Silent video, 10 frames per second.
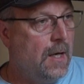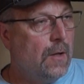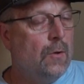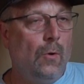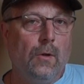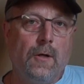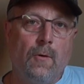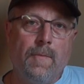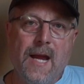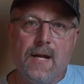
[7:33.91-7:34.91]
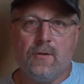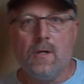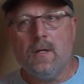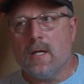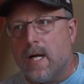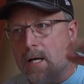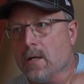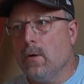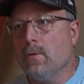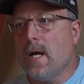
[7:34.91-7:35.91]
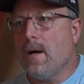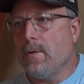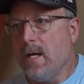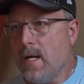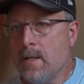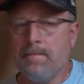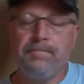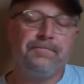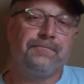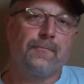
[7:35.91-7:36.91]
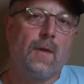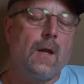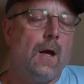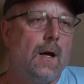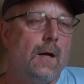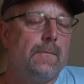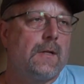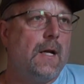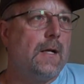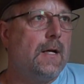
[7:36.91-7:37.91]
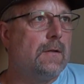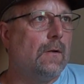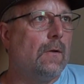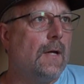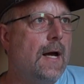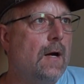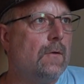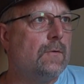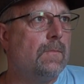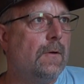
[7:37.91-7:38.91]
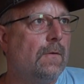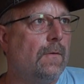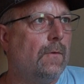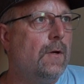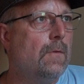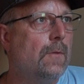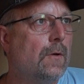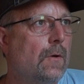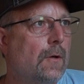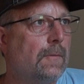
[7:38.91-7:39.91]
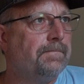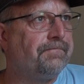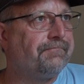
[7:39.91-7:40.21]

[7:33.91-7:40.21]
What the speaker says: Cool little mansion. You kind of go down in. It's got a nice little lounge, beautiful humidor,